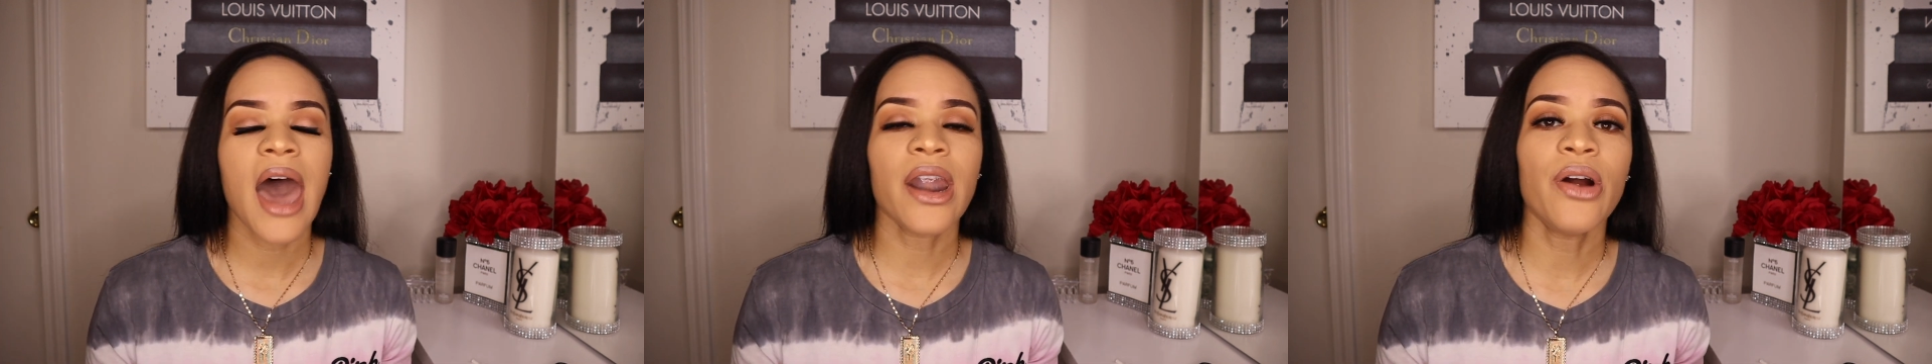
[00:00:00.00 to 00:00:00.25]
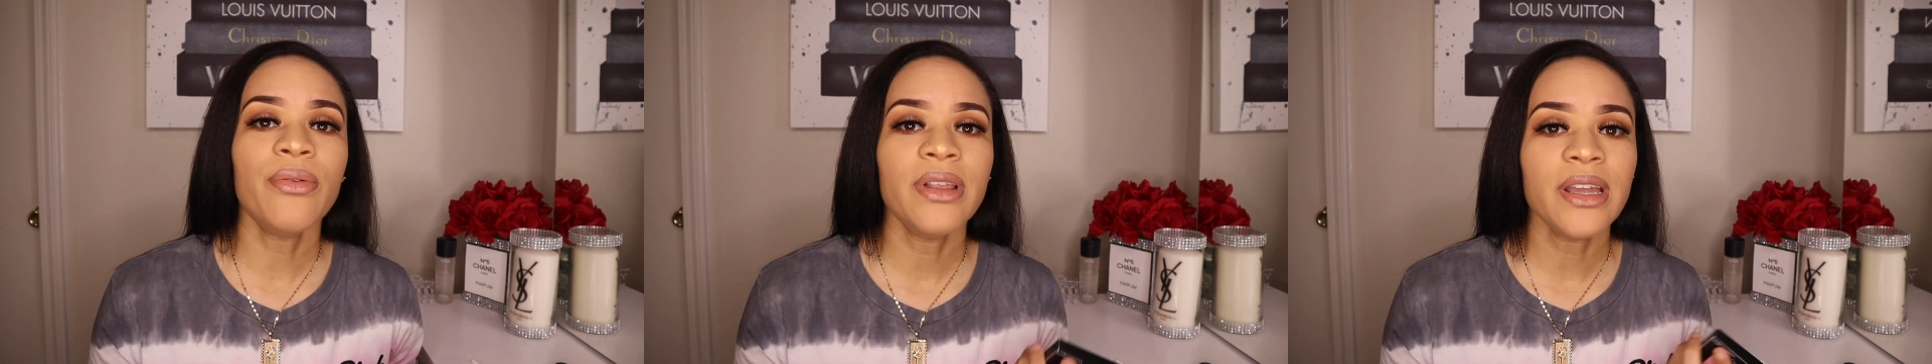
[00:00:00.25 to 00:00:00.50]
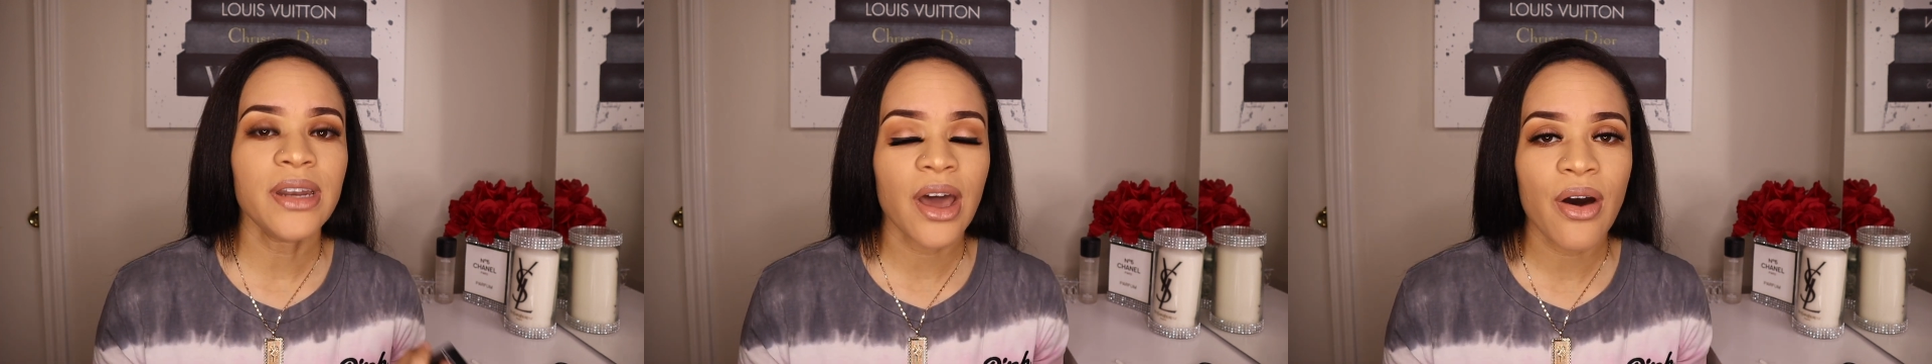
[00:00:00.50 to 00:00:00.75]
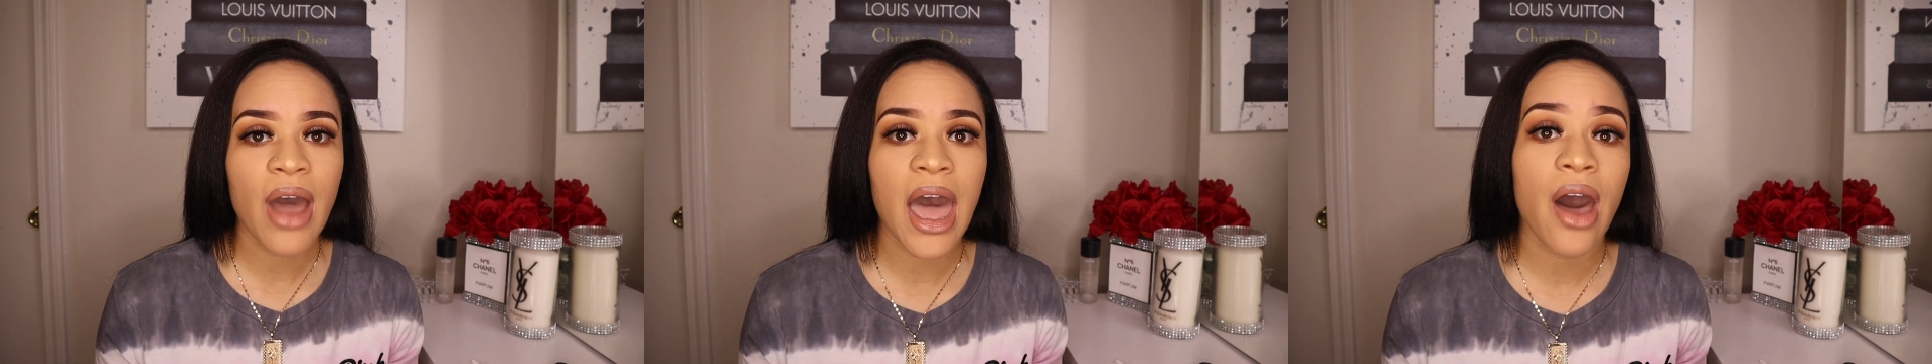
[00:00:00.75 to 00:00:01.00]
I don't really
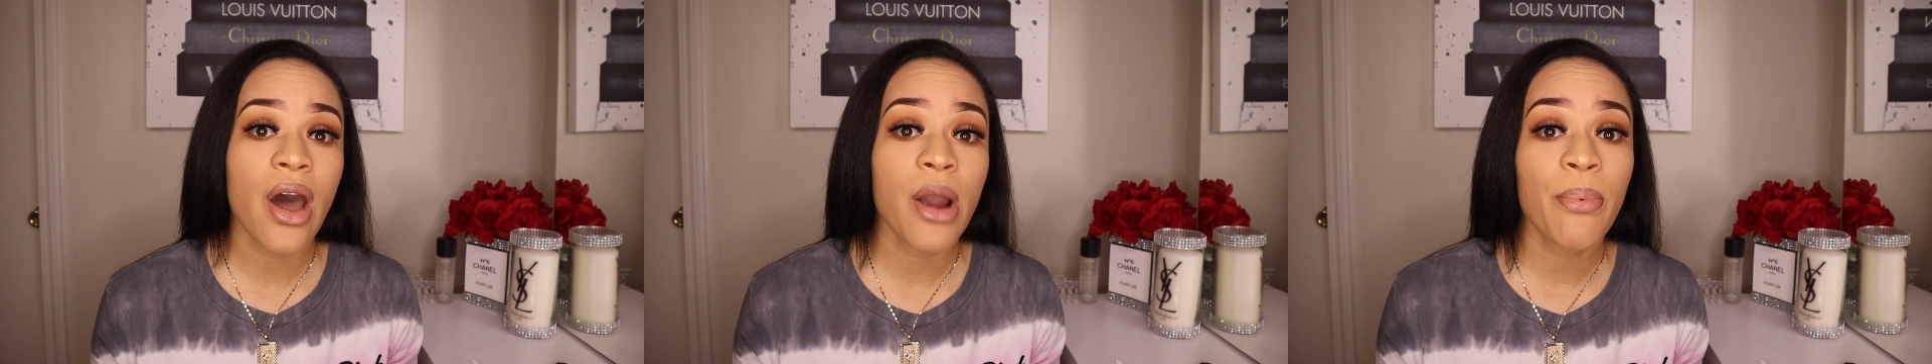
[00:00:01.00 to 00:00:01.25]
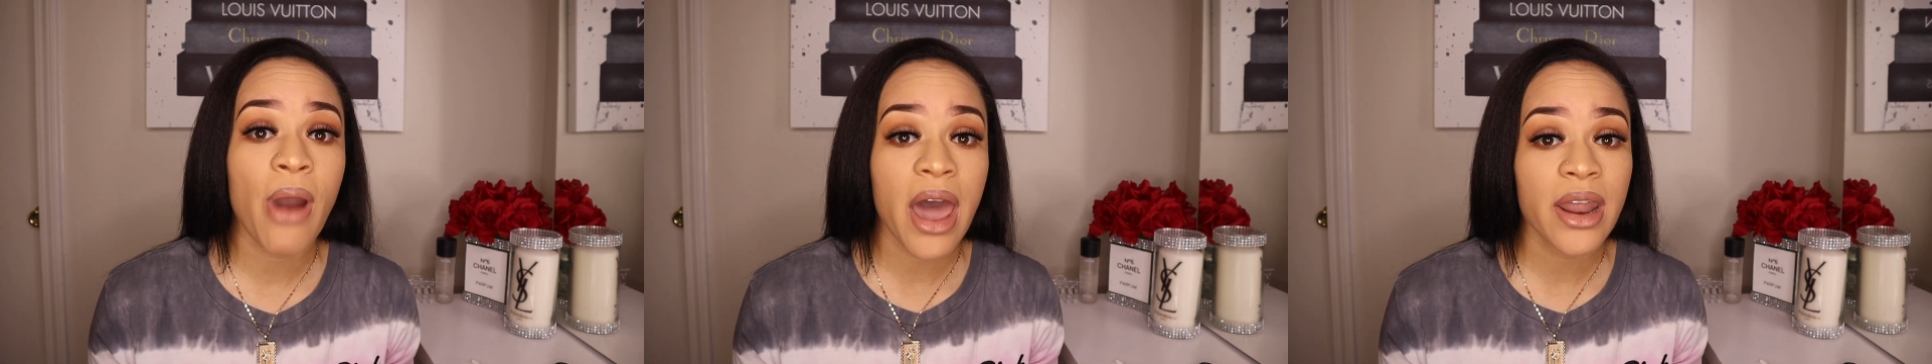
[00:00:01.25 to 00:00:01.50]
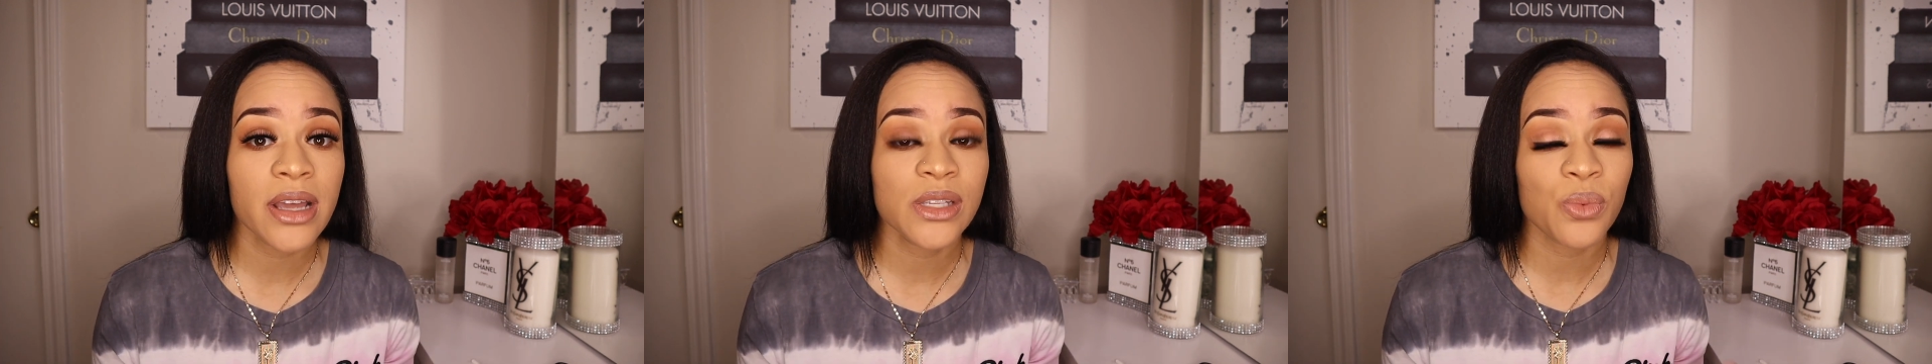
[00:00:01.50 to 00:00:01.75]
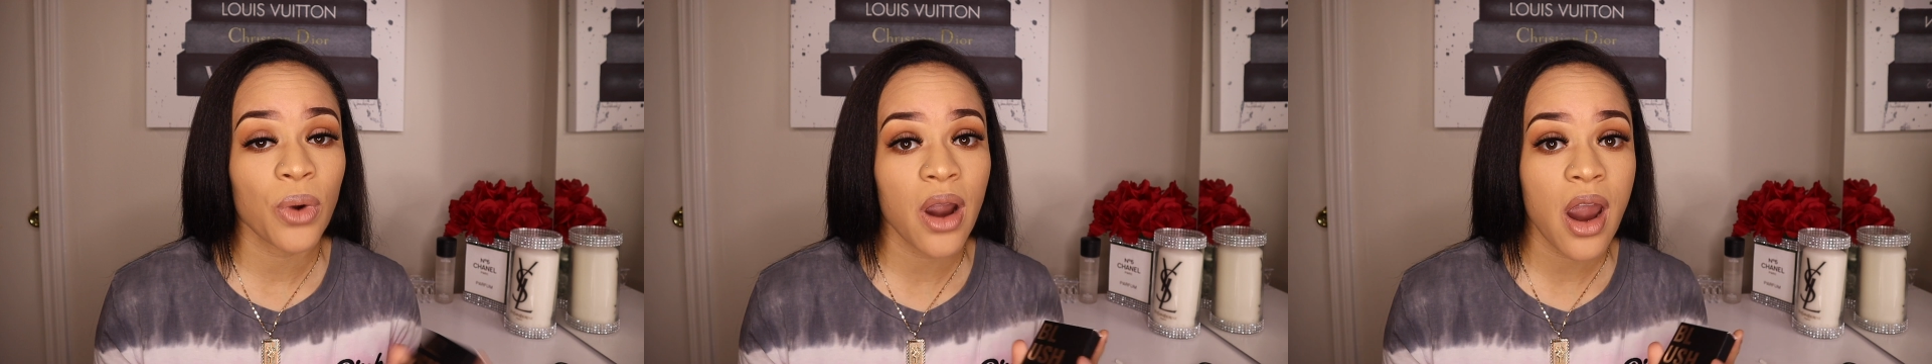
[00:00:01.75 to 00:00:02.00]
know how her
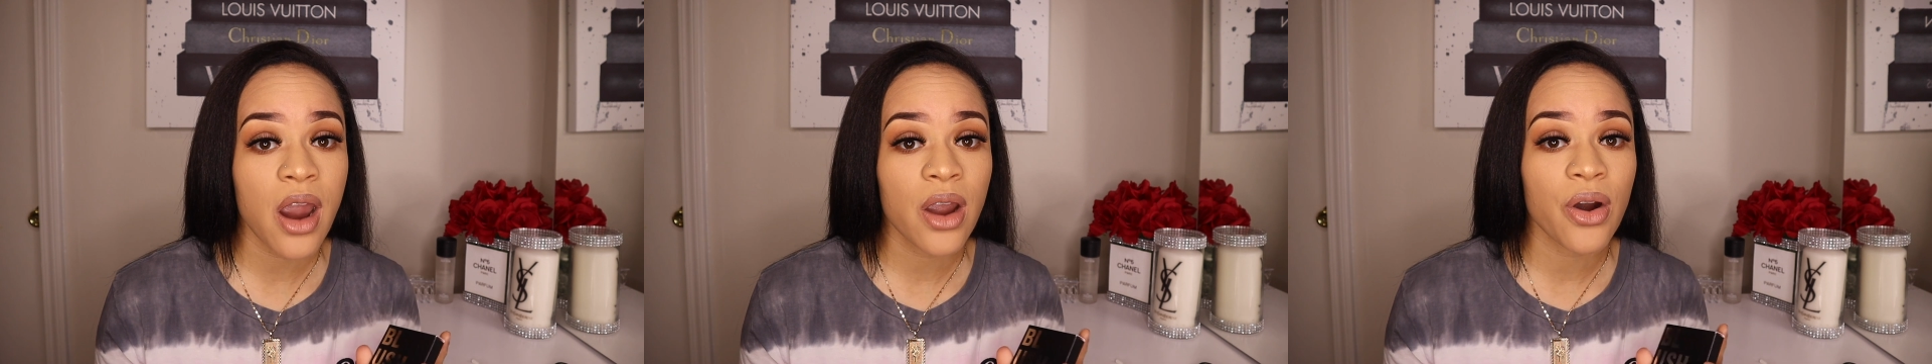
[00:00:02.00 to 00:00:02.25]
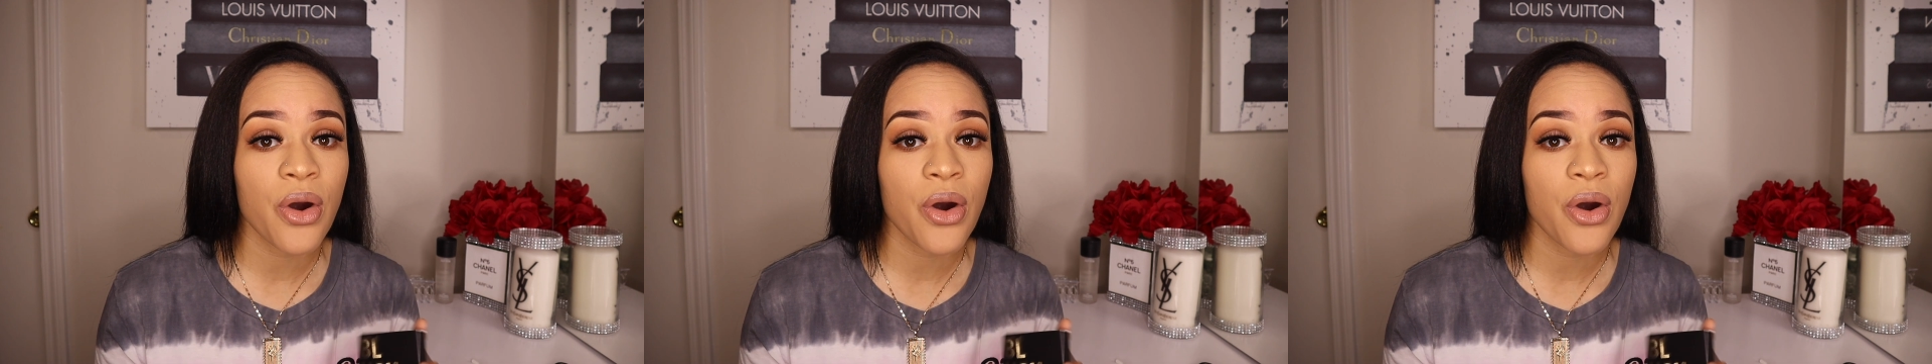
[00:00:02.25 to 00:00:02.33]
products work